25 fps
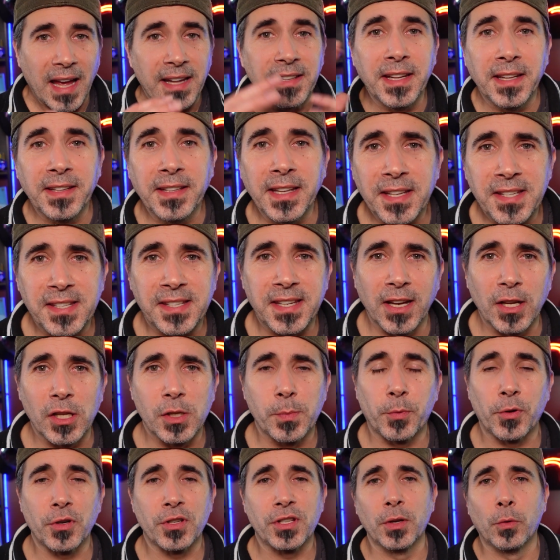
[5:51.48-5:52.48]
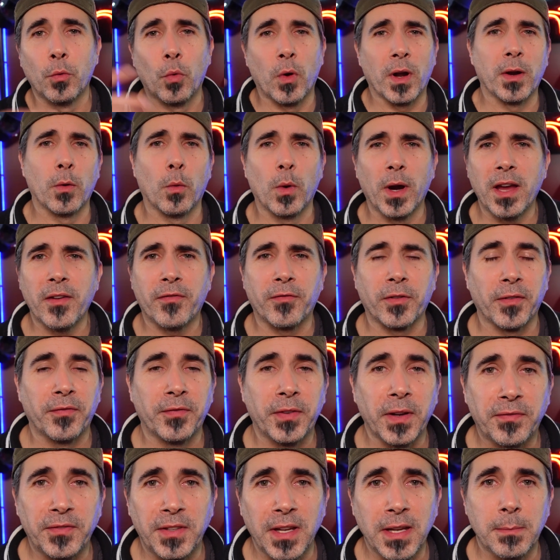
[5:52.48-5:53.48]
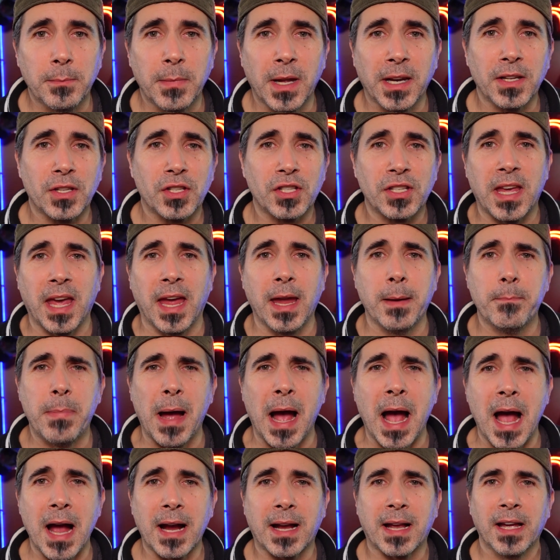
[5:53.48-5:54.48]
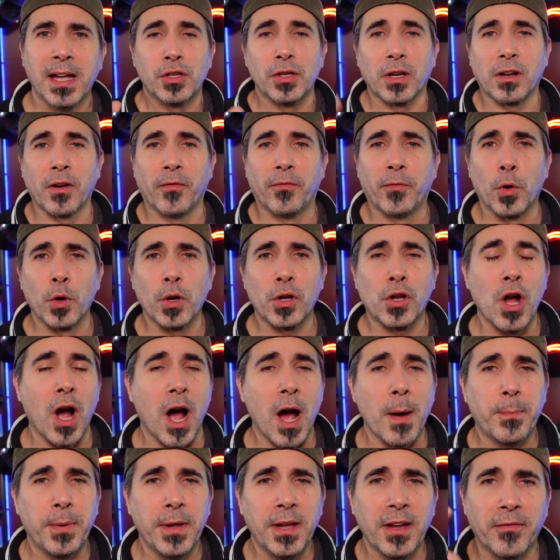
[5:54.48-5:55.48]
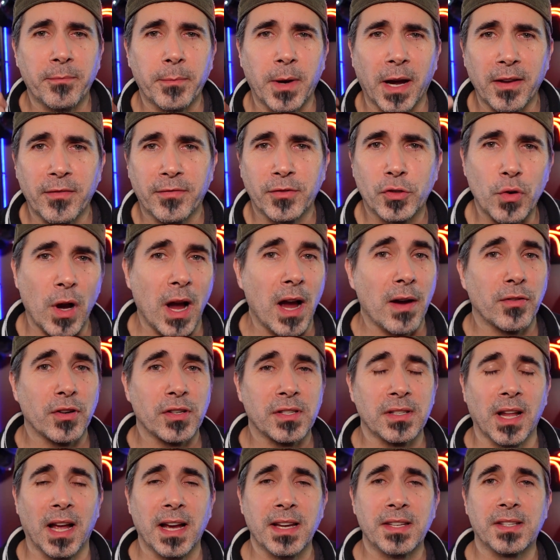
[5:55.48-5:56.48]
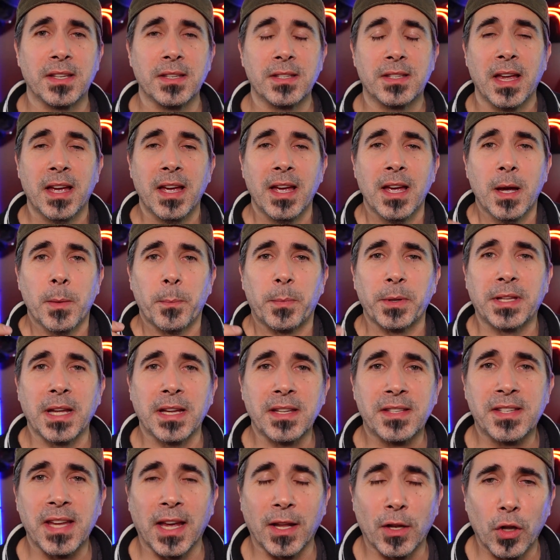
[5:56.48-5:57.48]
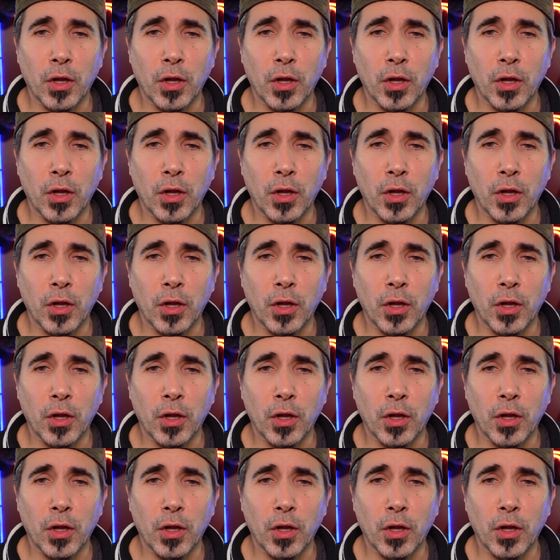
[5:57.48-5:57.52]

And then the salesperson went away for 15 minutes, came back, took a photocopy of my driver's license, but then said,